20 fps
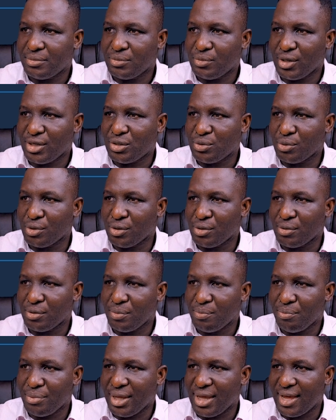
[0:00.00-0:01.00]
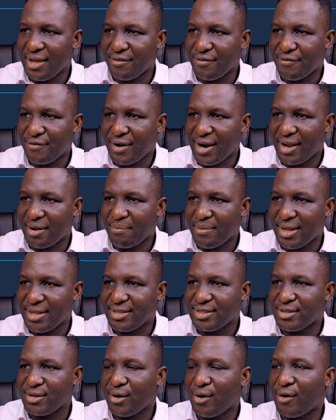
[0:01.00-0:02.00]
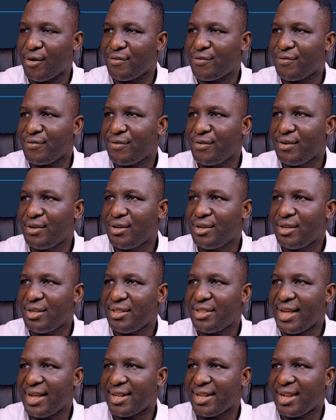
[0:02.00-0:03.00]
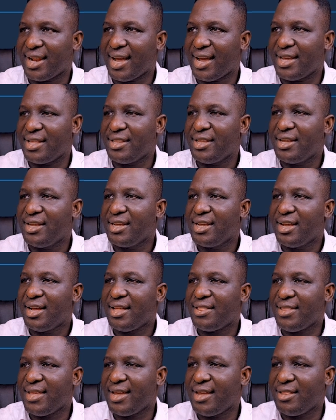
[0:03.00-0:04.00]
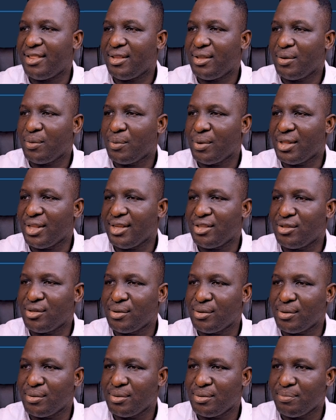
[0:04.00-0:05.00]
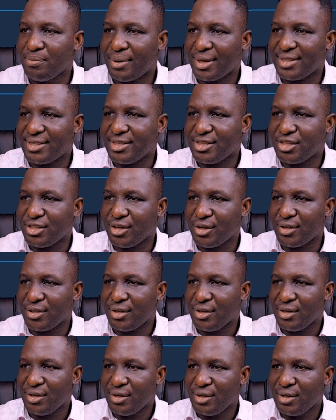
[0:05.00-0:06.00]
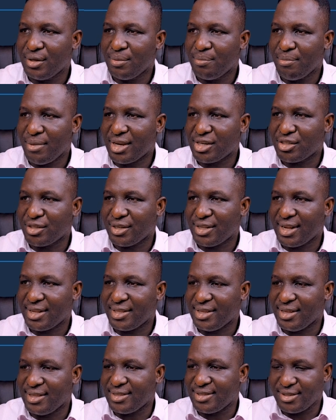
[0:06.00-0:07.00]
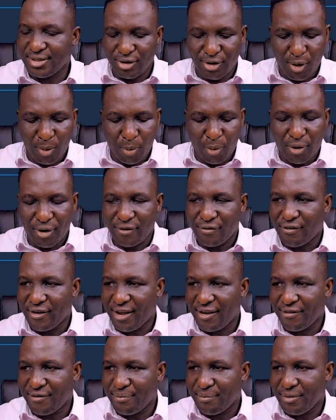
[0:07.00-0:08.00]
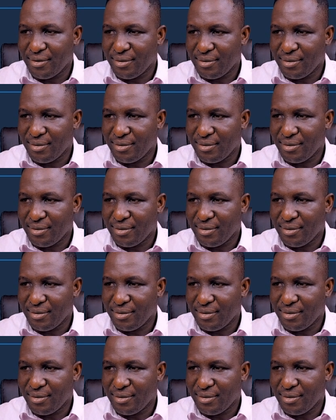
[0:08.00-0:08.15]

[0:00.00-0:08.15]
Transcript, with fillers: which will be a fragment of that line. And then we need to partition, make sure that it's zero point five